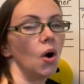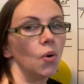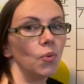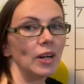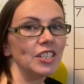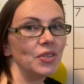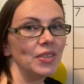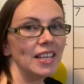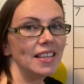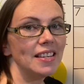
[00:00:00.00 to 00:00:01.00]
What do you think
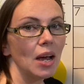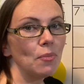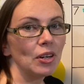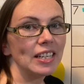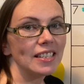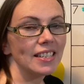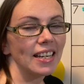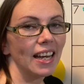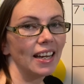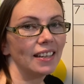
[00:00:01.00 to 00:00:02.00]
the number is
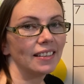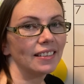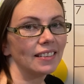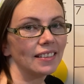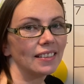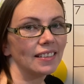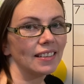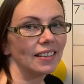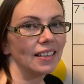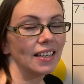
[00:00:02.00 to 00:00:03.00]
today?
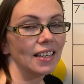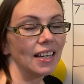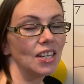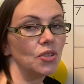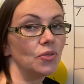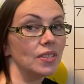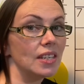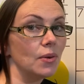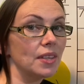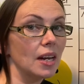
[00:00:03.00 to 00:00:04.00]
Can you see
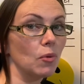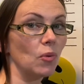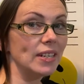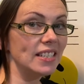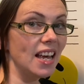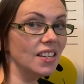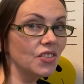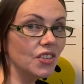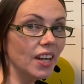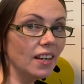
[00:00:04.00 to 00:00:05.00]
what the number was
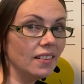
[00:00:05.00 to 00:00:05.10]
yesterday?